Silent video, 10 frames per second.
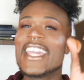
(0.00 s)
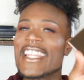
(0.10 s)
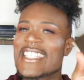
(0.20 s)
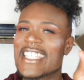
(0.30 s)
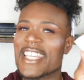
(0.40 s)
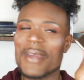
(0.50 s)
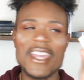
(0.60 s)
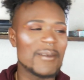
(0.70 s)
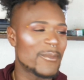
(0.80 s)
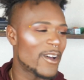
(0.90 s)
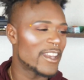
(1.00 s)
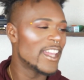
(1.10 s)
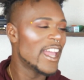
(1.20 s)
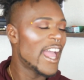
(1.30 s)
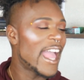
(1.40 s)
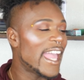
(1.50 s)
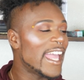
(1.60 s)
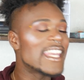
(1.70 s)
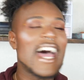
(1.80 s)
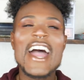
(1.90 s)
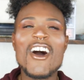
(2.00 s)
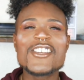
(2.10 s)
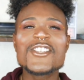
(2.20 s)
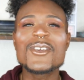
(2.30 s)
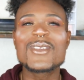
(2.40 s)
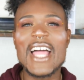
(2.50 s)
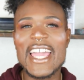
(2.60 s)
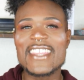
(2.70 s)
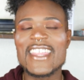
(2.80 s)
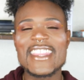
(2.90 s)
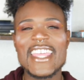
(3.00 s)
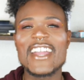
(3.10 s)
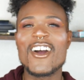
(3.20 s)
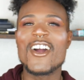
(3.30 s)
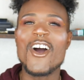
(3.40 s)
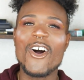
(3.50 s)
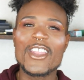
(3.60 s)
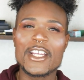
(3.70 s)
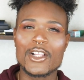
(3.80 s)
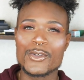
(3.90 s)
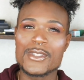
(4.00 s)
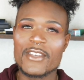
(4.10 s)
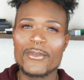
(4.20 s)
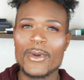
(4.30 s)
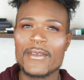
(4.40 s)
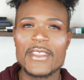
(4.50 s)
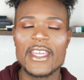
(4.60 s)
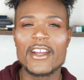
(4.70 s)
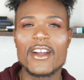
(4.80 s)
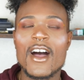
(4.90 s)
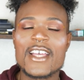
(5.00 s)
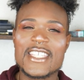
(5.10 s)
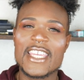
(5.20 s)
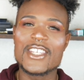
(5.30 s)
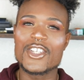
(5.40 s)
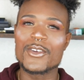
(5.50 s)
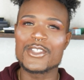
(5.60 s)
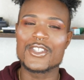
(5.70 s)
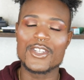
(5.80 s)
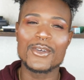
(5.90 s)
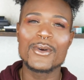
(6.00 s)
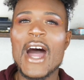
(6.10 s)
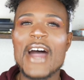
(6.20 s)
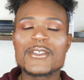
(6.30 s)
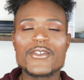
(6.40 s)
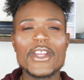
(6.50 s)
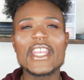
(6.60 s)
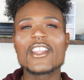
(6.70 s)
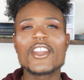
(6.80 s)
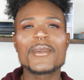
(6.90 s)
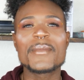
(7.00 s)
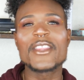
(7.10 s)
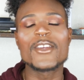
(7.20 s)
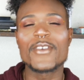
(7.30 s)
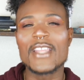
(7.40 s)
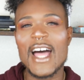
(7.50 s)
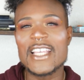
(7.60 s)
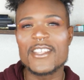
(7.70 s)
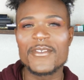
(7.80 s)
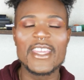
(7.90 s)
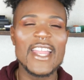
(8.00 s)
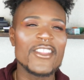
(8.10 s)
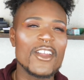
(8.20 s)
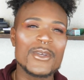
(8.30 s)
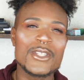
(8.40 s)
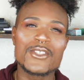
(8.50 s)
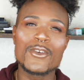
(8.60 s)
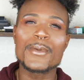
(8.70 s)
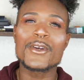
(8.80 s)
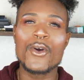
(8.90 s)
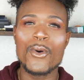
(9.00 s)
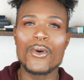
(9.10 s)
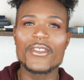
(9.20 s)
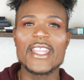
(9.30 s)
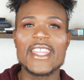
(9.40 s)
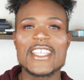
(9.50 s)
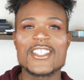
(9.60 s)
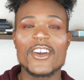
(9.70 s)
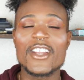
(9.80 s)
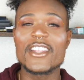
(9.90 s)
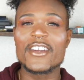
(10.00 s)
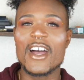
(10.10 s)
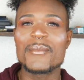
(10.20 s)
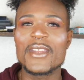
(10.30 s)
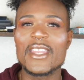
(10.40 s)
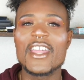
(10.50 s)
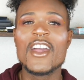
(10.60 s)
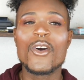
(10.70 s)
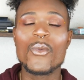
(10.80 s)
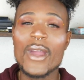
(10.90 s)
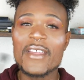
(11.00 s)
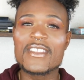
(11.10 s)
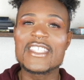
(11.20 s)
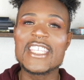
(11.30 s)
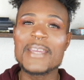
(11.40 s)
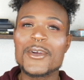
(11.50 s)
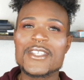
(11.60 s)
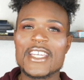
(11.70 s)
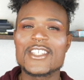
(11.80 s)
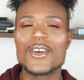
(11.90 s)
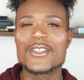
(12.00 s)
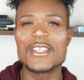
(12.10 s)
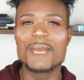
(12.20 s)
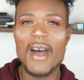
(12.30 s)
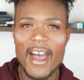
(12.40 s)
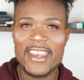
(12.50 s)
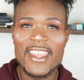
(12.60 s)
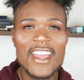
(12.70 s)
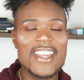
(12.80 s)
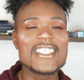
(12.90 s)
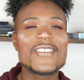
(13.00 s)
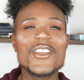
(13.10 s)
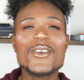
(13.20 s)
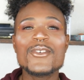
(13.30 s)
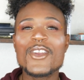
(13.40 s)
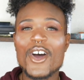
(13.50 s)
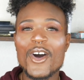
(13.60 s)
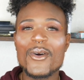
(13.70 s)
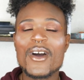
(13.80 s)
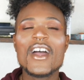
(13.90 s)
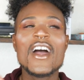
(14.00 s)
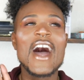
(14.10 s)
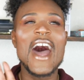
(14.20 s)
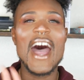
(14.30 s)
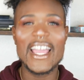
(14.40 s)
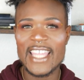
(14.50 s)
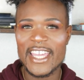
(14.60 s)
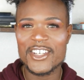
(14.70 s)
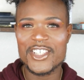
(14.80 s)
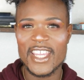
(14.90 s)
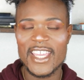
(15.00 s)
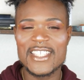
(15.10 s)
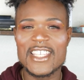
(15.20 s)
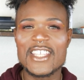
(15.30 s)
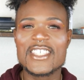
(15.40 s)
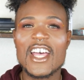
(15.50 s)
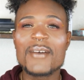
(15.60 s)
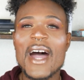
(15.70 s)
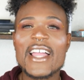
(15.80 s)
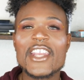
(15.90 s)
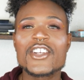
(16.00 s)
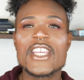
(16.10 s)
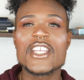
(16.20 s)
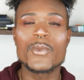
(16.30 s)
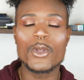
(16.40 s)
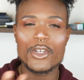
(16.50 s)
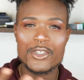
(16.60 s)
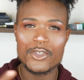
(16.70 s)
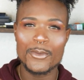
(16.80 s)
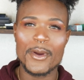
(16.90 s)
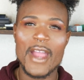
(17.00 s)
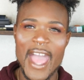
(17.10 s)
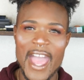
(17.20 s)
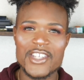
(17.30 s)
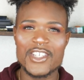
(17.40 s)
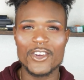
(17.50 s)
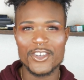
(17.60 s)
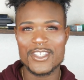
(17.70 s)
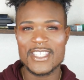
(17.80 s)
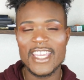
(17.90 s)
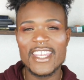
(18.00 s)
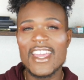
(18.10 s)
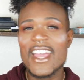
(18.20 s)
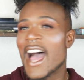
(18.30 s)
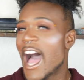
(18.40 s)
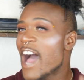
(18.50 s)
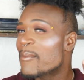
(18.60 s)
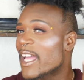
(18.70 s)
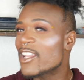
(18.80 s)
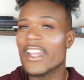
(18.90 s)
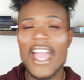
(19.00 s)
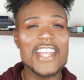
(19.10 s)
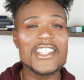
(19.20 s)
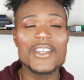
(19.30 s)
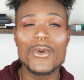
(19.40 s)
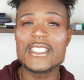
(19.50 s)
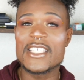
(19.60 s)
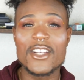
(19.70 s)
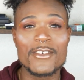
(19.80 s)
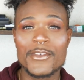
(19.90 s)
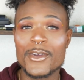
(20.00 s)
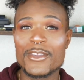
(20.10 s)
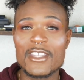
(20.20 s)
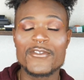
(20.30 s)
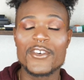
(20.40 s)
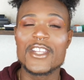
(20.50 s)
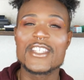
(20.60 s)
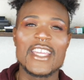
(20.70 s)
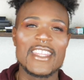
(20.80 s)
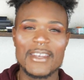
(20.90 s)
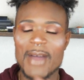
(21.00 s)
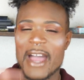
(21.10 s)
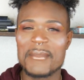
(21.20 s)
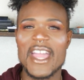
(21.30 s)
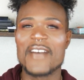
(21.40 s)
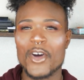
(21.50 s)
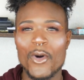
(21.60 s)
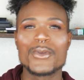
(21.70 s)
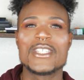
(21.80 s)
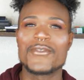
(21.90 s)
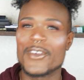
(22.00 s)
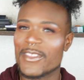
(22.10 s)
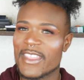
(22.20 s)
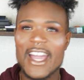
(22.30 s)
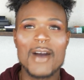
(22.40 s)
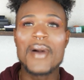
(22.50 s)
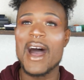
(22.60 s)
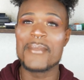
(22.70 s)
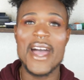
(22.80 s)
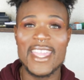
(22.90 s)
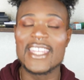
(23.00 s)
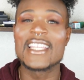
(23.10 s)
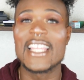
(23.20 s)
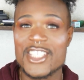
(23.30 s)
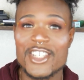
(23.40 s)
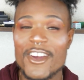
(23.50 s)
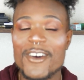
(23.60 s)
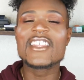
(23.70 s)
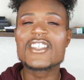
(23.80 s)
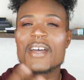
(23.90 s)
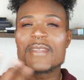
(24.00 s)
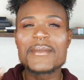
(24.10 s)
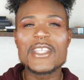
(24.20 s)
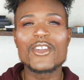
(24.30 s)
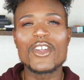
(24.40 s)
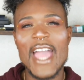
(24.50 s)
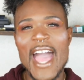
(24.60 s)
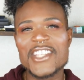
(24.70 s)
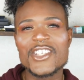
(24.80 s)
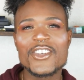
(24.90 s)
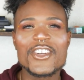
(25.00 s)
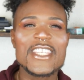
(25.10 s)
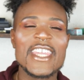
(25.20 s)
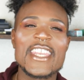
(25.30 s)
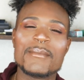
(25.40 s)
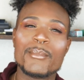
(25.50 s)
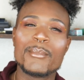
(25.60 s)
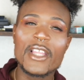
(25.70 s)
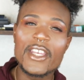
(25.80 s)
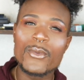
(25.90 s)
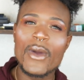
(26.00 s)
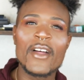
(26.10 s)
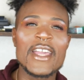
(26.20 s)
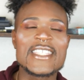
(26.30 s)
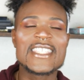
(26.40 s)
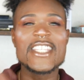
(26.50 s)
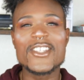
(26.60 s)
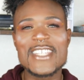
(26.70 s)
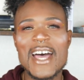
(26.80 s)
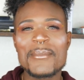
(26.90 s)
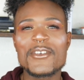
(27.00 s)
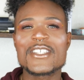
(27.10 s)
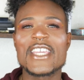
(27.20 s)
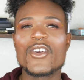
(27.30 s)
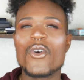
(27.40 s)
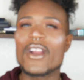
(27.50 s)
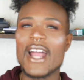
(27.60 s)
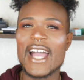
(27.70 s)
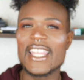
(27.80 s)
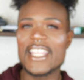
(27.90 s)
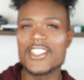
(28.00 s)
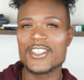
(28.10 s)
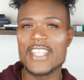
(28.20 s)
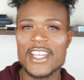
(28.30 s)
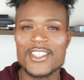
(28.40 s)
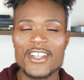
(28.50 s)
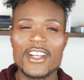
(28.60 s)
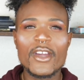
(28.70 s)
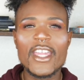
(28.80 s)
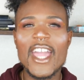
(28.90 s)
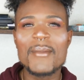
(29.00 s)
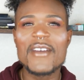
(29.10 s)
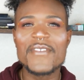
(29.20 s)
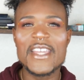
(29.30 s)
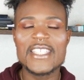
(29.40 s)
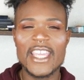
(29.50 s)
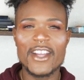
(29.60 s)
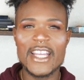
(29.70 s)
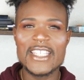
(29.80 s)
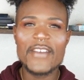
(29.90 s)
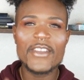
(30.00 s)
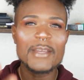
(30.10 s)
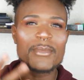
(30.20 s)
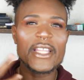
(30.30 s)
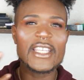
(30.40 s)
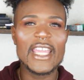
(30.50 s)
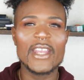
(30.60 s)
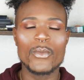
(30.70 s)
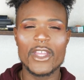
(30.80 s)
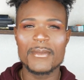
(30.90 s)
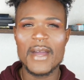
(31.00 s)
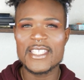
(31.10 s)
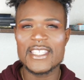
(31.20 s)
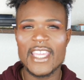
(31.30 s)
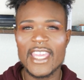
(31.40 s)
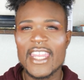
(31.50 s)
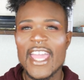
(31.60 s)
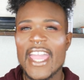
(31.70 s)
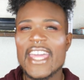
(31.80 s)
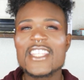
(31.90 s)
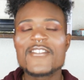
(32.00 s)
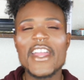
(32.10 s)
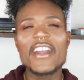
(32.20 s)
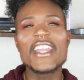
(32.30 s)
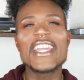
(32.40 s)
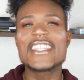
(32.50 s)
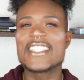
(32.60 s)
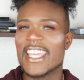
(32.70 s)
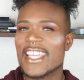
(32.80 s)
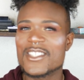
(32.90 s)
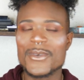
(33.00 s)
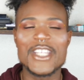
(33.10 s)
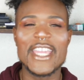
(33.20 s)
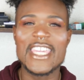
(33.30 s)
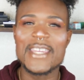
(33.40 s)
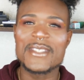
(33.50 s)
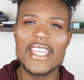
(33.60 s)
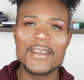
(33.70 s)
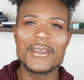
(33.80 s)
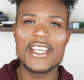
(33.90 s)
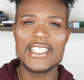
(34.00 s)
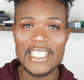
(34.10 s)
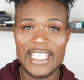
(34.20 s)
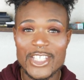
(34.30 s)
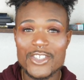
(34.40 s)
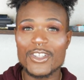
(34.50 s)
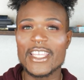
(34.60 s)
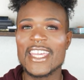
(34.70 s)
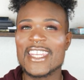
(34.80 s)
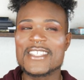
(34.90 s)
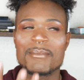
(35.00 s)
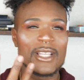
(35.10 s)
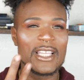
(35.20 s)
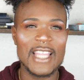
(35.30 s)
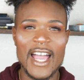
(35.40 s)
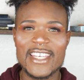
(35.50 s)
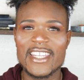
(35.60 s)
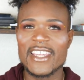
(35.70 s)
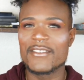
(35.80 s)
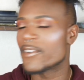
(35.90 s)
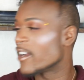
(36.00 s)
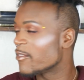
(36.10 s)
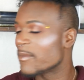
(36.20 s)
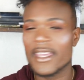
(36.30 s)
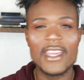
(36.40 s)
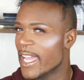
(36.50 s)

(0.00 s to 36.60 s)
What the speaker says: Get a Sleek Makeup one. And I also like that they are all inclusive with their skin tones too. I was reading a little bit about their philosophy and I thought it was super cool that they started their company with deeper skin tones in mind. Because if you know highlighter shades, some highlighter shades will look super ashy on your skin. I might look ashy once I start reviewing this footage and then I might have a whole different thing I'll pop back in and let you know. Sometimes it'll look ashy in your skin, it doesn't blend well, it sits on top of your skin or it highlights your texture. Looking at my face here, it definitely blended in with my skin. It is very intense, which I keep saying because literally it is blinding in front of me.